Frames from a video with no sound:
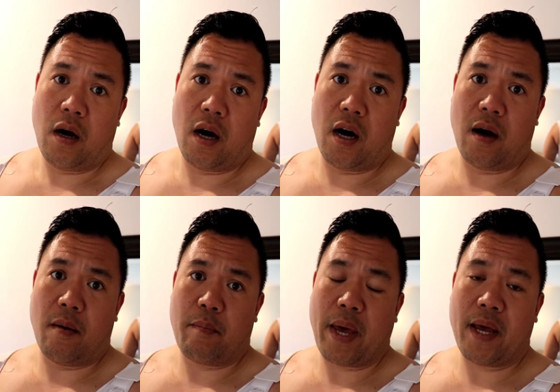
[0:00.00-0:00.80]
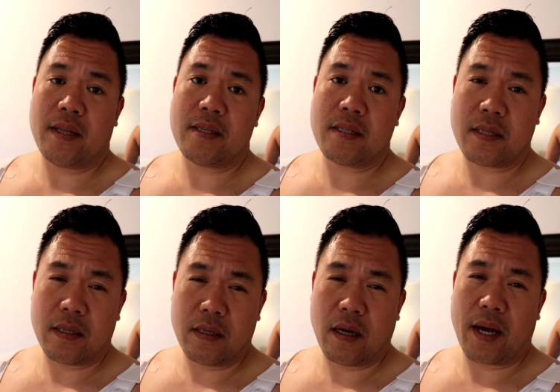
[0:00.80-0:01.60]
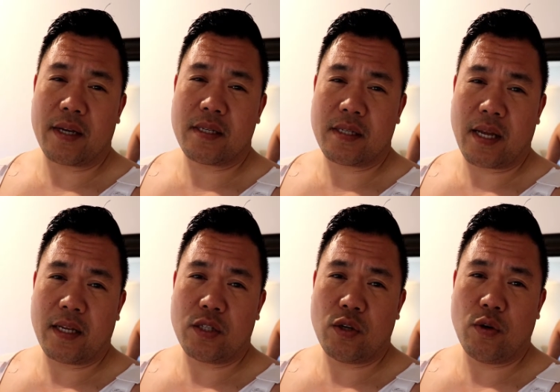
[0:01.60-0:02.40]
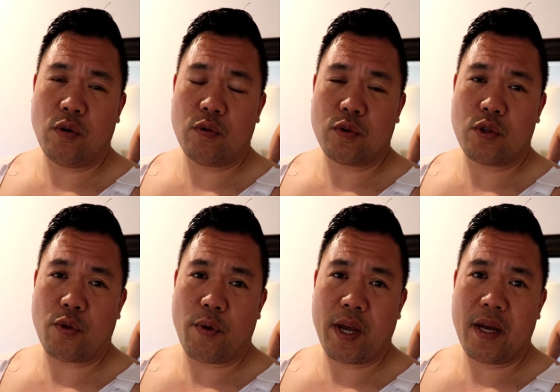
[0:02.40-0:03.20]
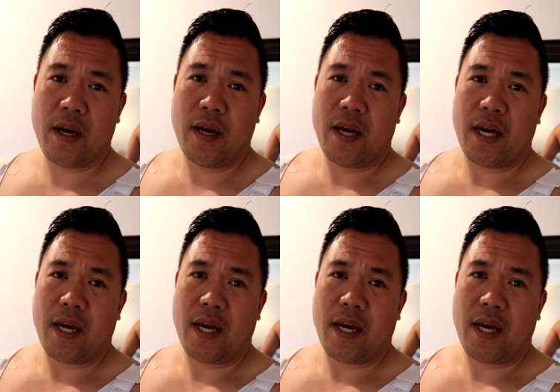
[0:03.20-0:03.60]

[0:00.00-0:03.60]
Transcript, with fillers: Um, pain still at a steady two, three.